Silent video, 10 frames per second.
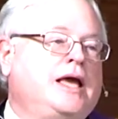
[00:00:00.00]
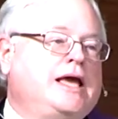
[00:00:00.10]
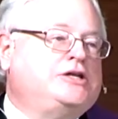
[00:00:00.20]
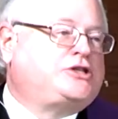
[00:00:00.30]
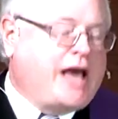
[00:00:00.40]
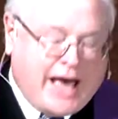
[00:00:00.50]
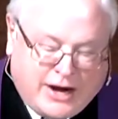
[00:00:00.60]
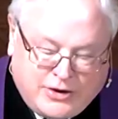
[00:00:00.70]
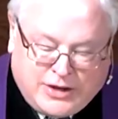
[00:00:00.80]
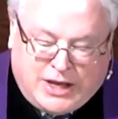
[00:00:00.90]
He
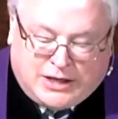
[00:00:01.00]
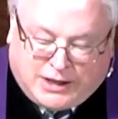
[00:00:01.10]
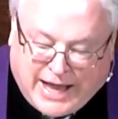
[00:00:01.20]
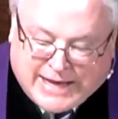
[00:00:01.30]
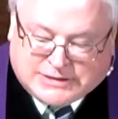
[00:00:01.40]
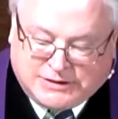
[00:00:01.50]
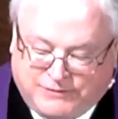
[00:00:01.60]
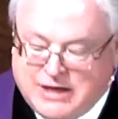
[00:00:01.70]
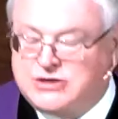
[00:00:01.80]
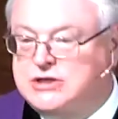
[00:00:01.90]
shattered class
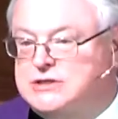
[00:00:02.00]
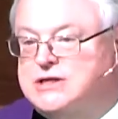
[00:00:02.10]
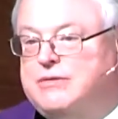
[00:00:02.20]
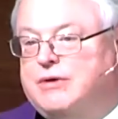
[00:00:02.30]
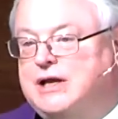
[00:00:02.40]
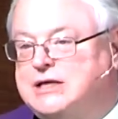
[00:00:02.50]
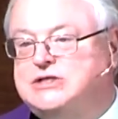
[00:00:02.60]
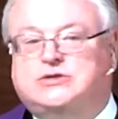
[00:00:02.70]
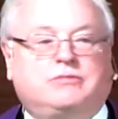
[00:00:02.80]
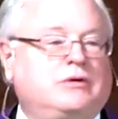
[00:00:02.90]
divisions and
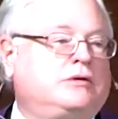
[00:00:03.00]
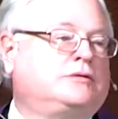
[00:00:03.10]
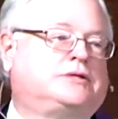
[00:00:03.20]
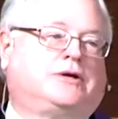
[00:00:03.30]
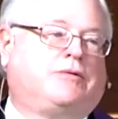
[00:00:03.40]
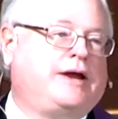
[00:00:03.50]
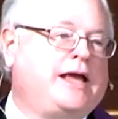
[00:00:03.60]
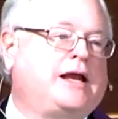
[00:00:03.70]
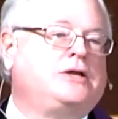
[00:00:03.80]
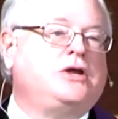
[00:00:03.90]
religious rules to
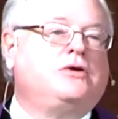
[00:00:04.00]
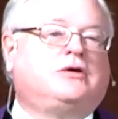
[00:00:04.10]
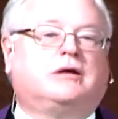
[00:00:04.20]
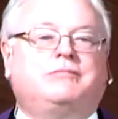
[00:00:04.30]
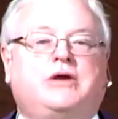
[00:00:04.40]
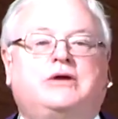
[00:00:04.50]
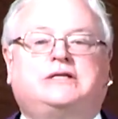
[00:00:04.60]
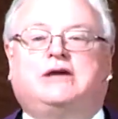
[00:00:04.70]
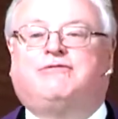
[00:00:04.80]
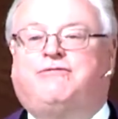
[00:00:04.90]
create a new
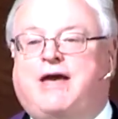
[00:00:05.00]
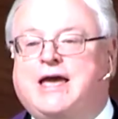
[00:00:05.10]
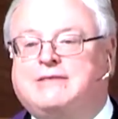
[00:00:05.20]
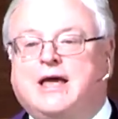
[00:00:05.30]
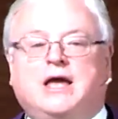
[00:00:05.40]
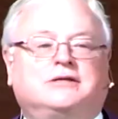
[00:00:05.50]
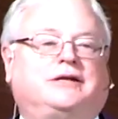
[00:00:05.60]
community of faith,